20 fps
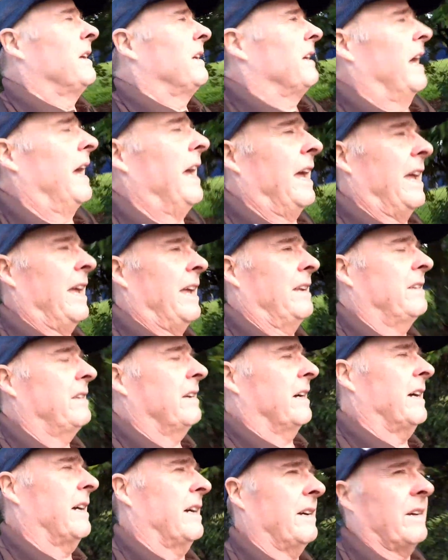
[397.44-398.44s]
And
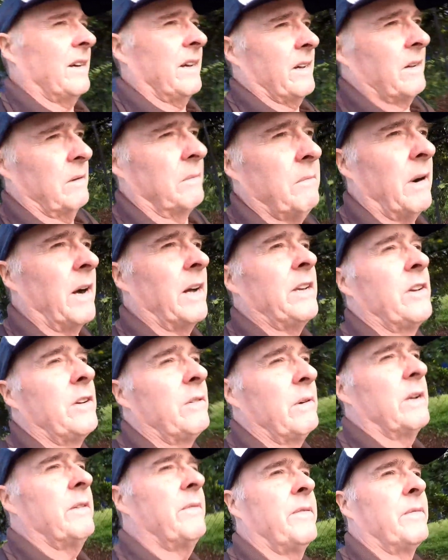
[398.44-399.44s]
mind you,
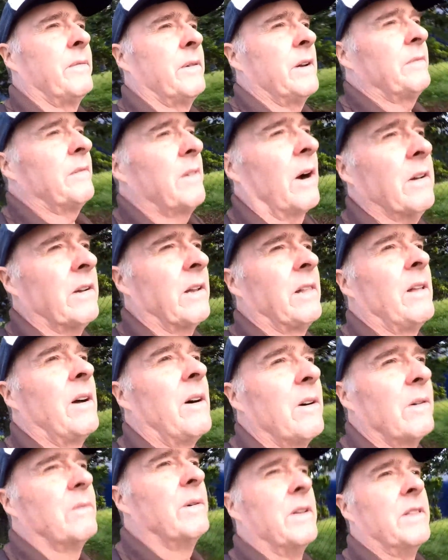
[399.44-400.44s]
we've gone
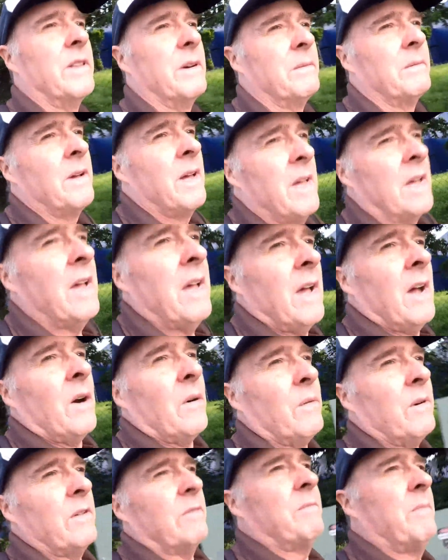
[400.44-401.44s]
along with them.
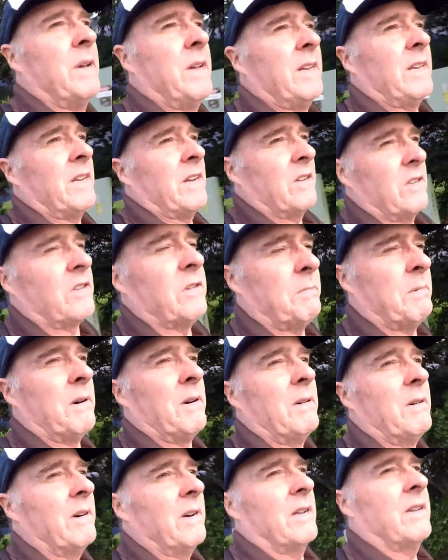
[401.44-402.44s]
We've been
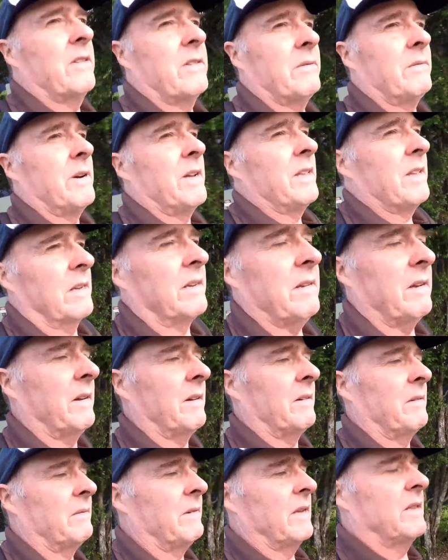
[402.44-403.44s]
conspirators
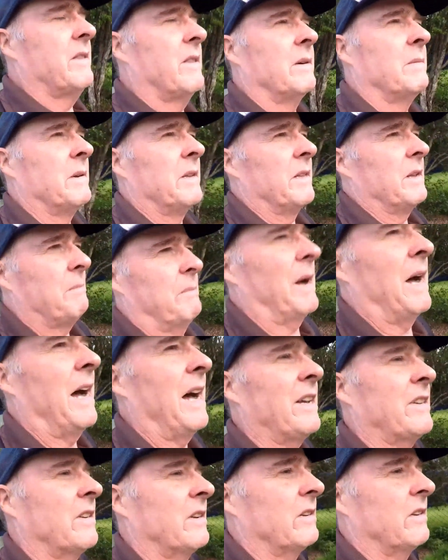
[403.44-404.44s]
with them in the
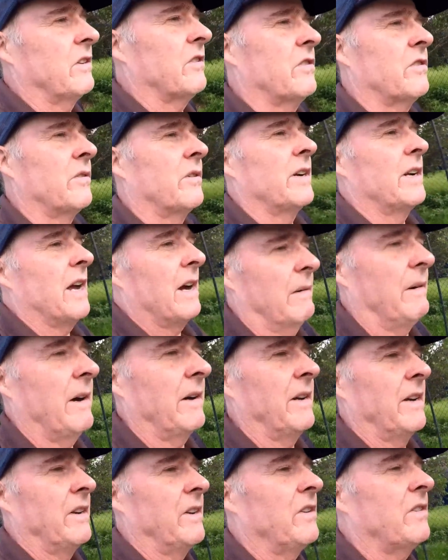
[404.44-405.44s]
past and destroyed our
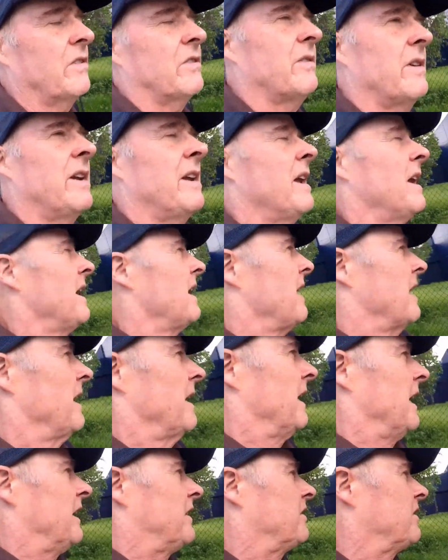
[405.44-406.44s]
own industry.
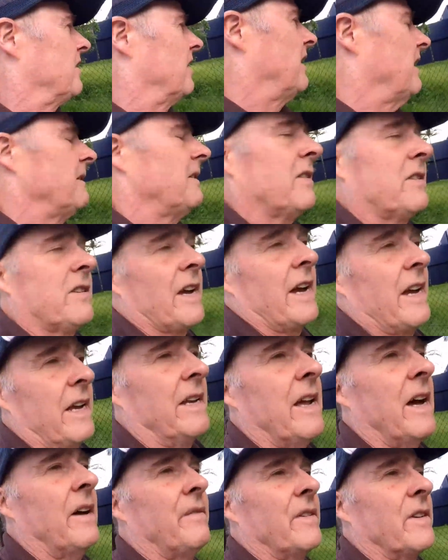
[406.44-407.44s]
It's time to say
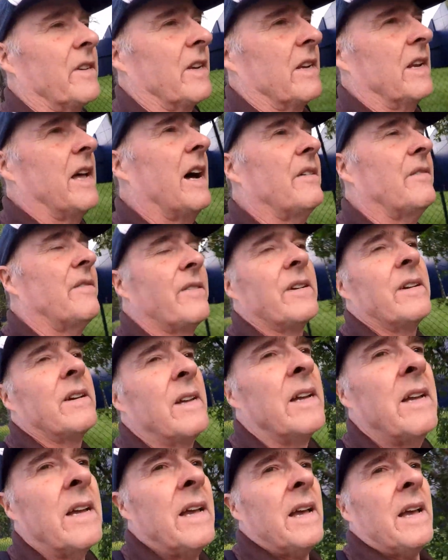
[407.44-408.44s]
enough is enough,
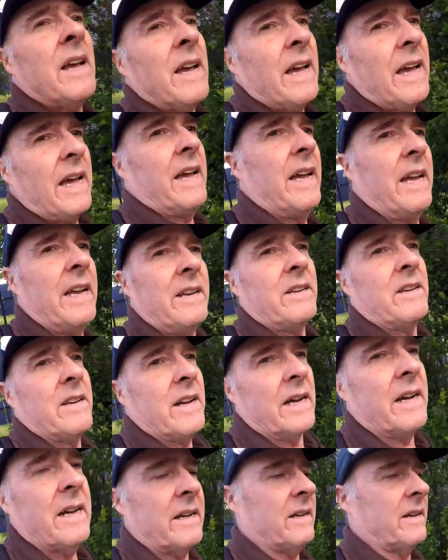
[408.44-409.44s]
and
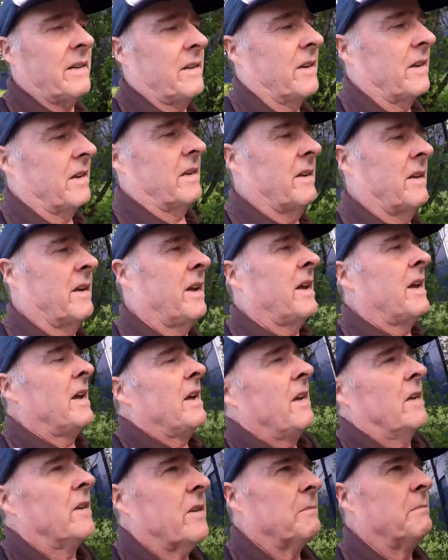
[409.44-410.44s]

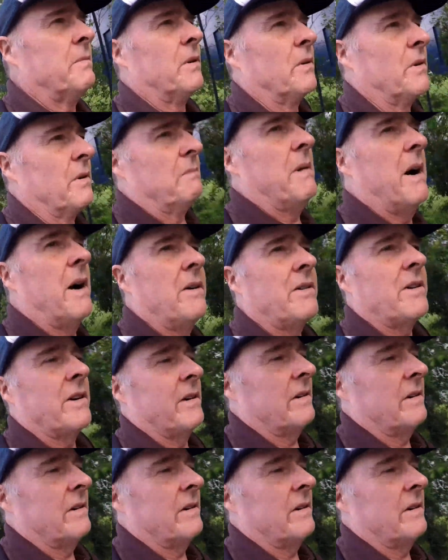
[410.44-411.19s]
to build a moat